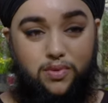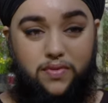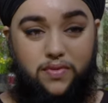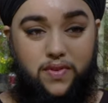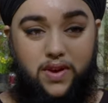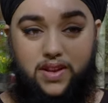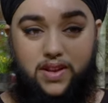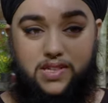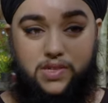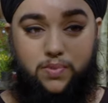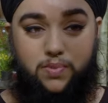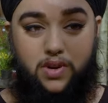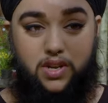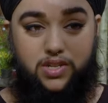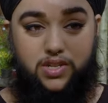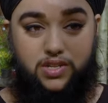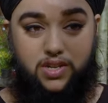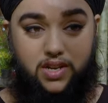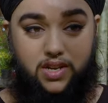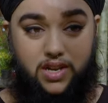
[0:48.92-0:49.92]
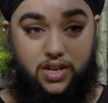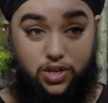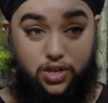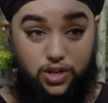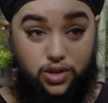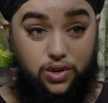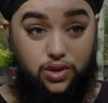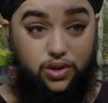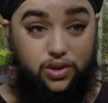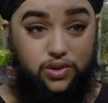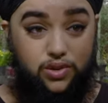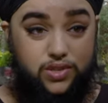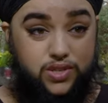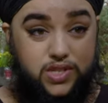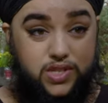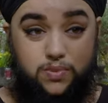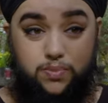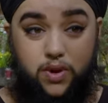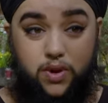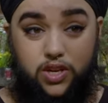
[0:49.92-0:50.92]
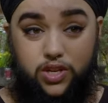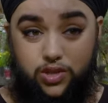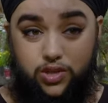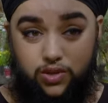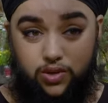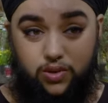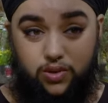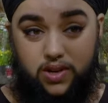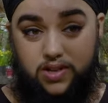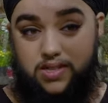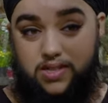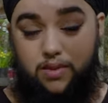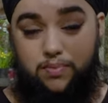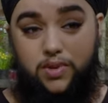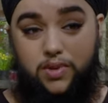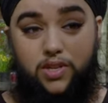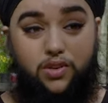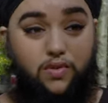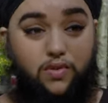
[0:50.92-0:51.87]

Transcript: will find inspiration in you just by you accepting